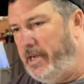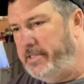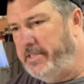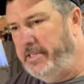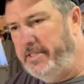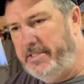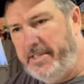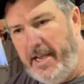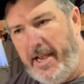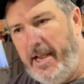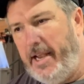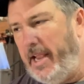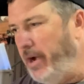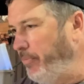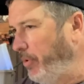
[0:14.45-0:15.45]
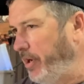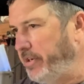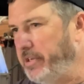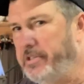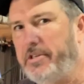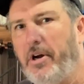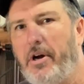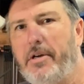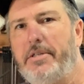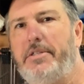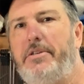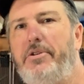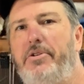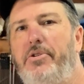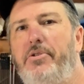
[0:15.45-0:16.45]
Today I wanted to talk
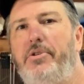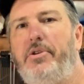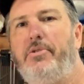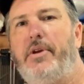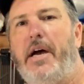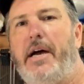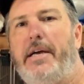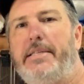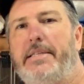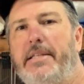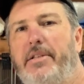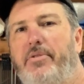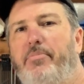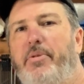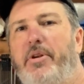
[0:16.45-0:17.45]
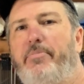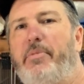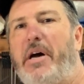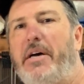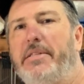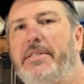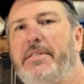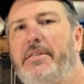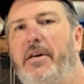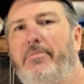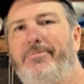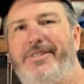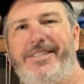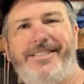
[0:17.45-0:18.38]
to you guys a little bit about some